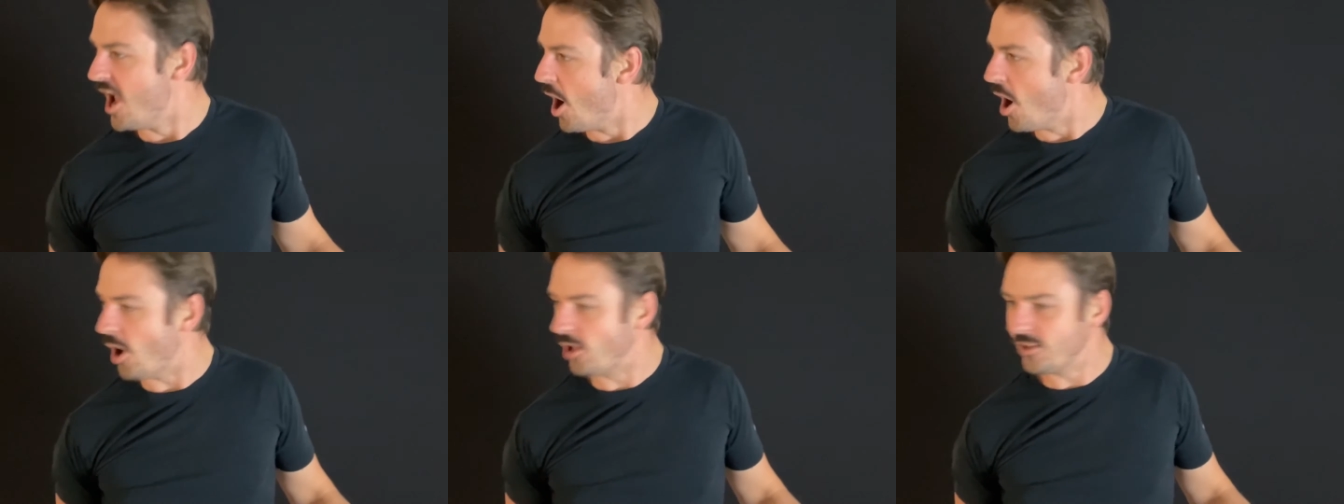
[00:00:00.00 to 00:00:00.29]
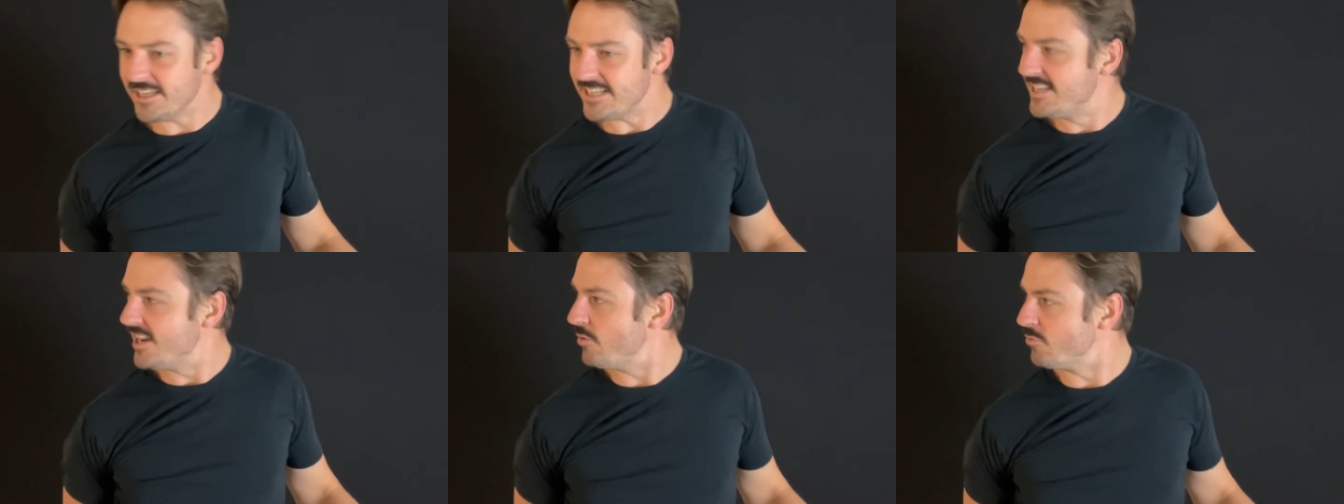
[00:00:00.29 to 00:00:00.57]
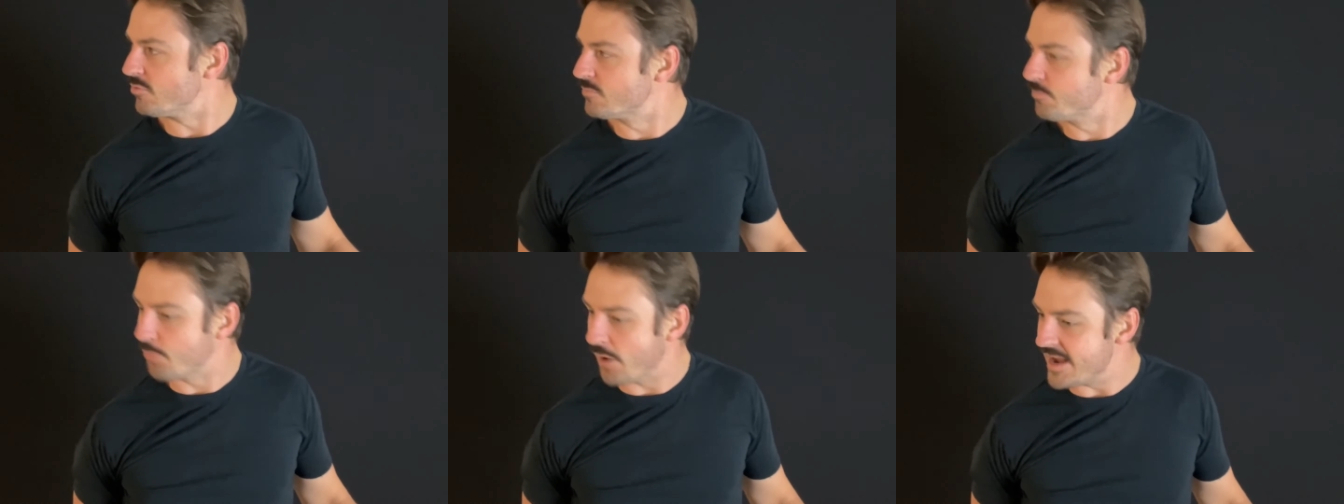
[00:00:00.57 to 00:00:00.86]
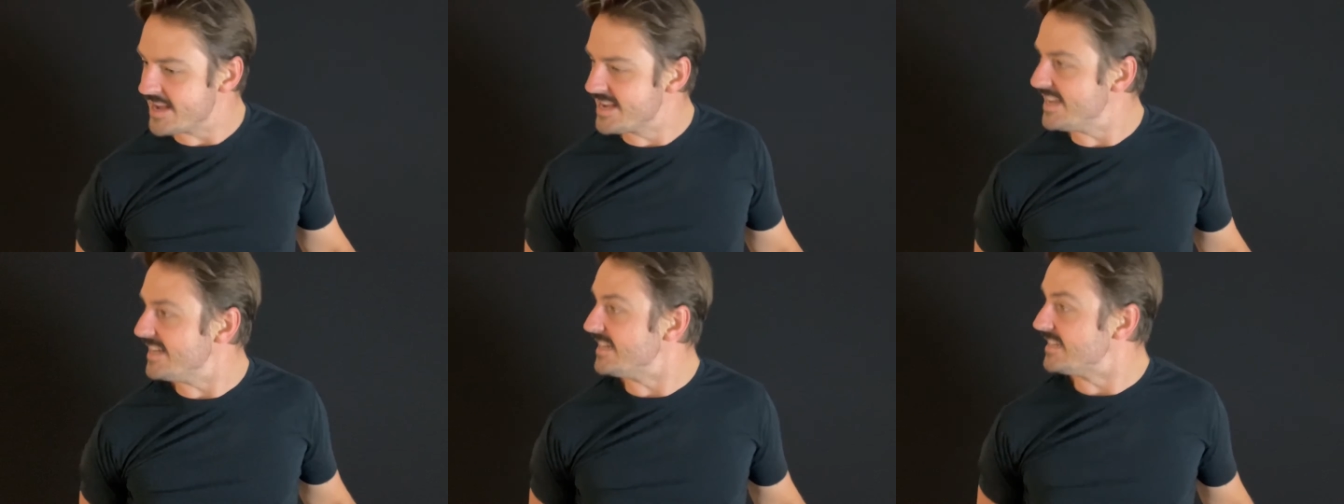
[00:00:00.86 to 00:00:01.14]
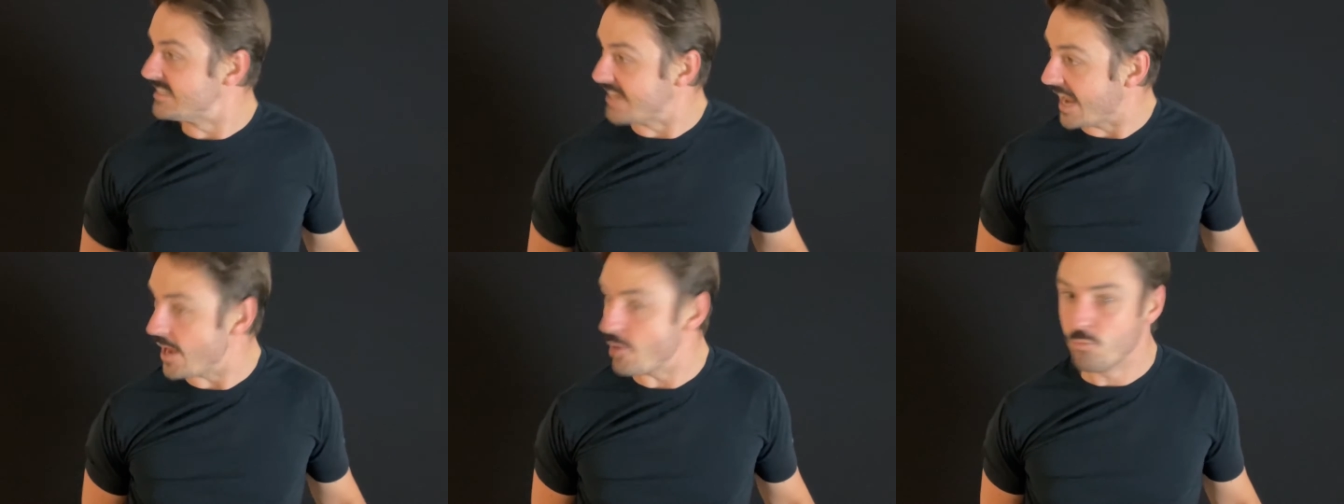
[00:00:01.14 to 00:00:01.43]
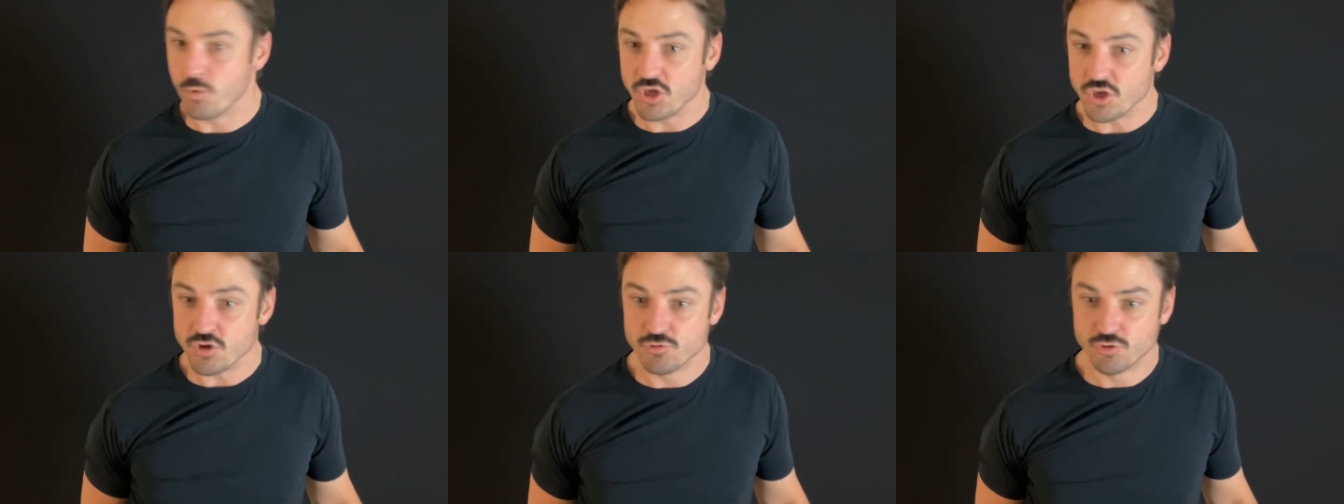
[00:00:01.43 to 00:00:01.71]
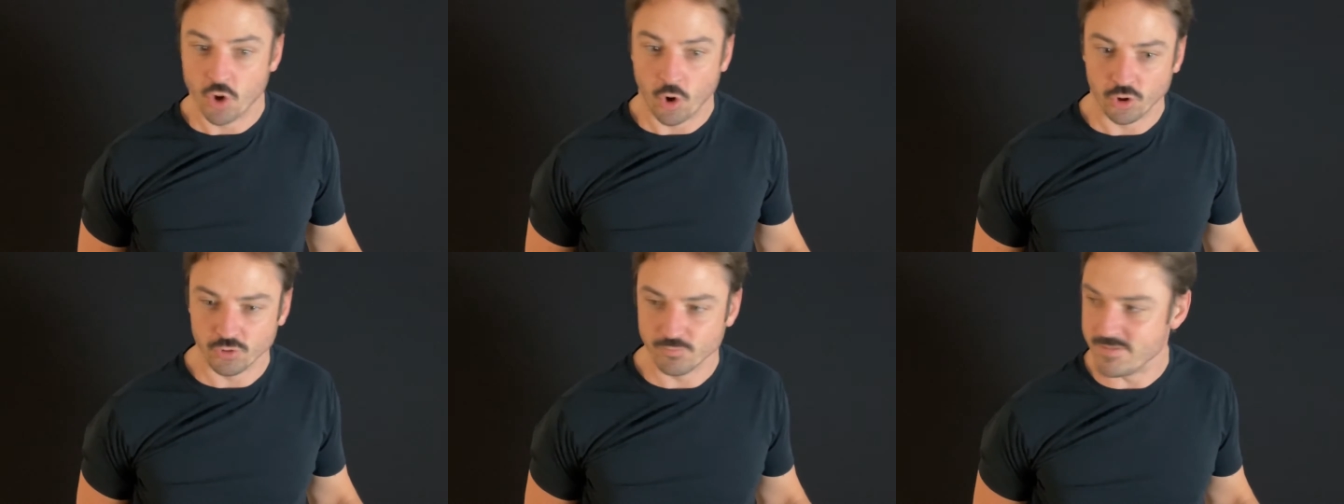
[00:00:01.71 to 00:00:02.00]
All I did was break in and take what you
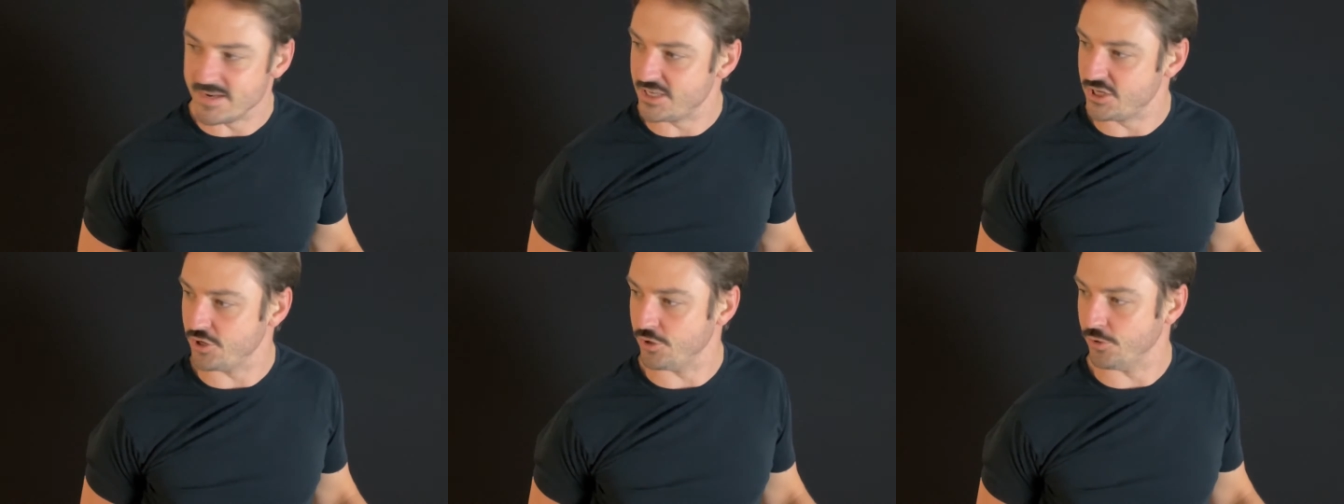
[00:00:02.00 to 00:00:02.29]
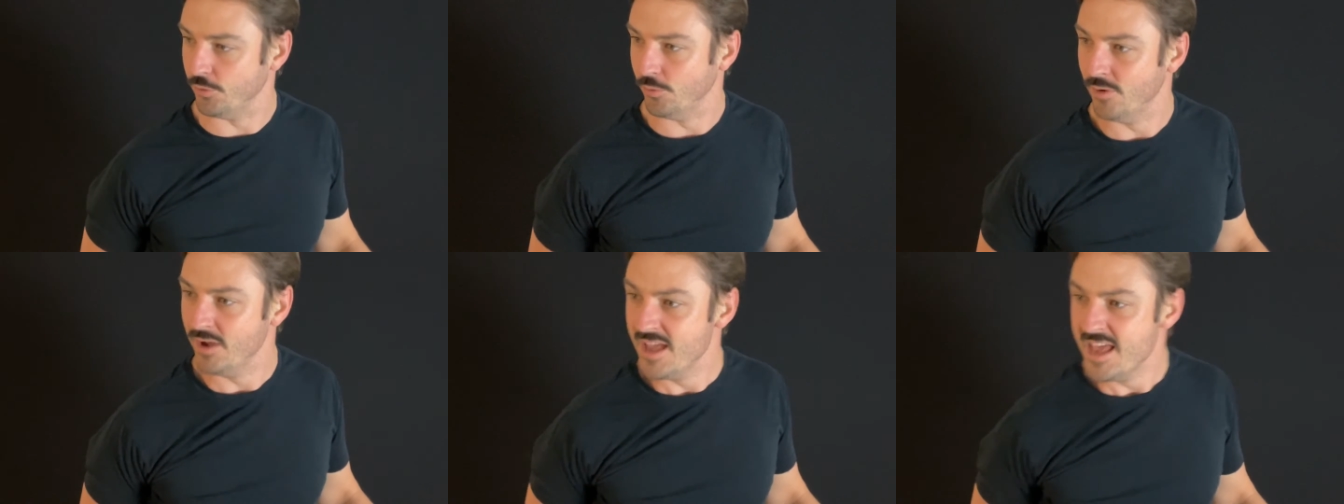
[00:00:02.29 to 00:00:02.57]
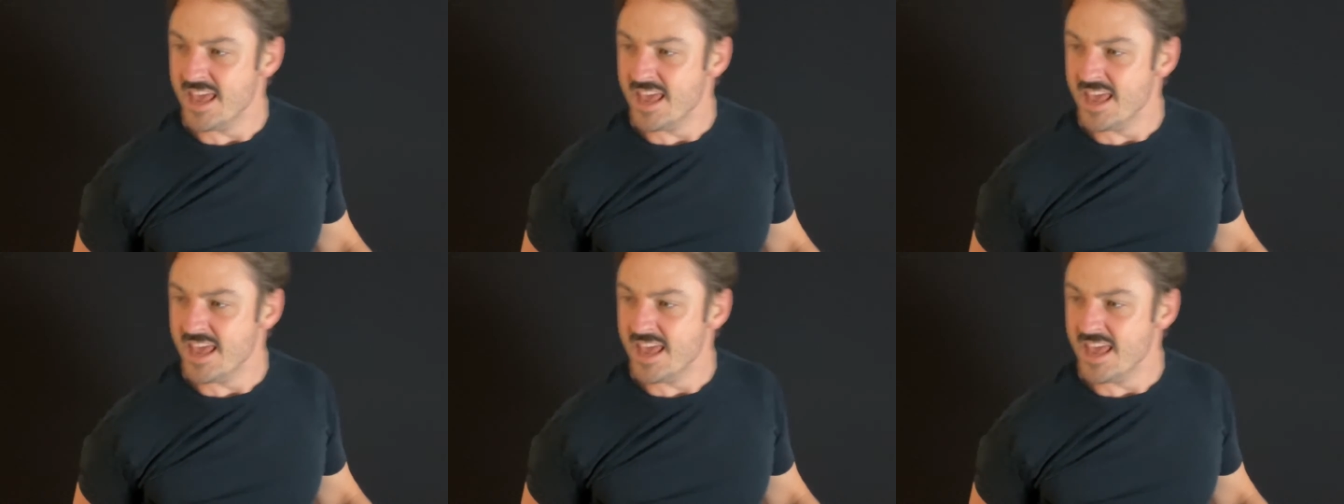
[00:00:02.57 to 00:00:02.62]
told me to.